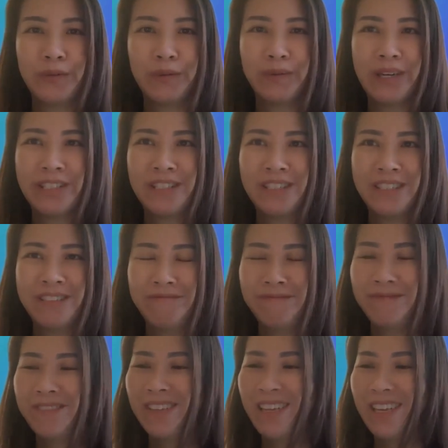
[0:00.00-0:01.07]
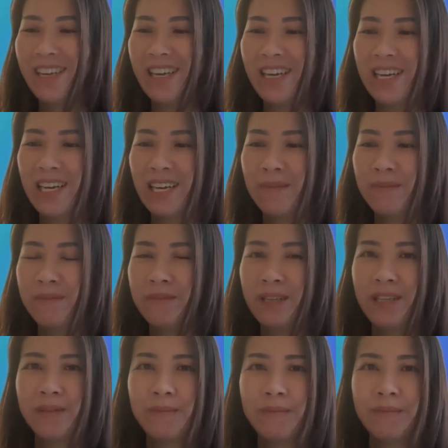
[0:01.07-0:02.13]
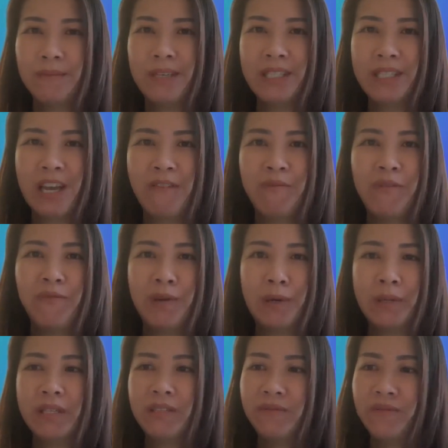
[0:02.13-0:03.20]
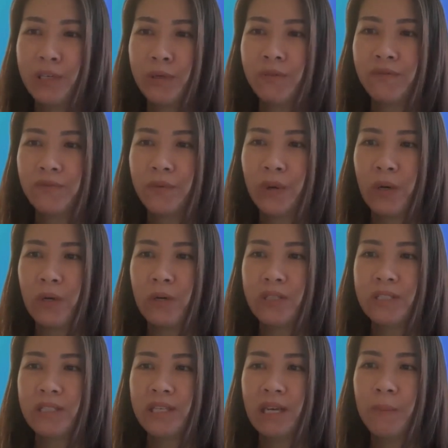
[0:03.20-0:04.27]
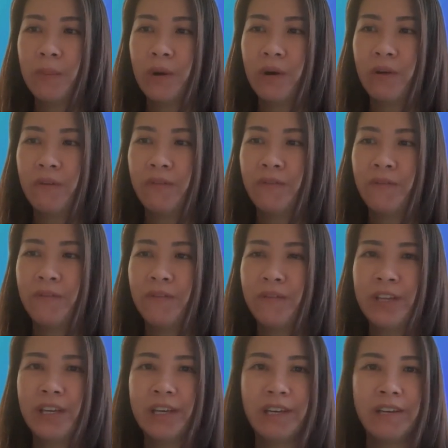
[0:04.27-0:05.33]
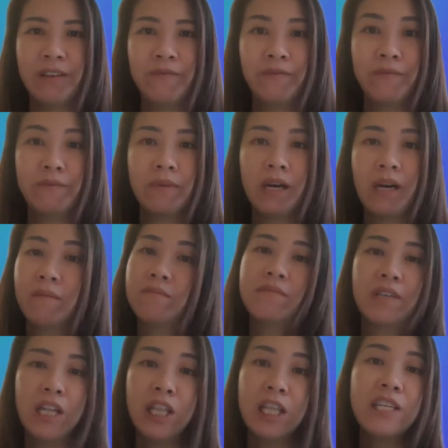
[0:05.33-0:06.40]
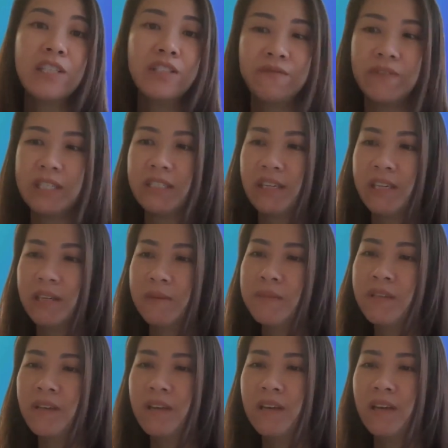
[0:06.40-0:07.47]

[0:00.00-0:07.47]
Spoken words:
to question. It must have been very difficult for some of the alleged victims.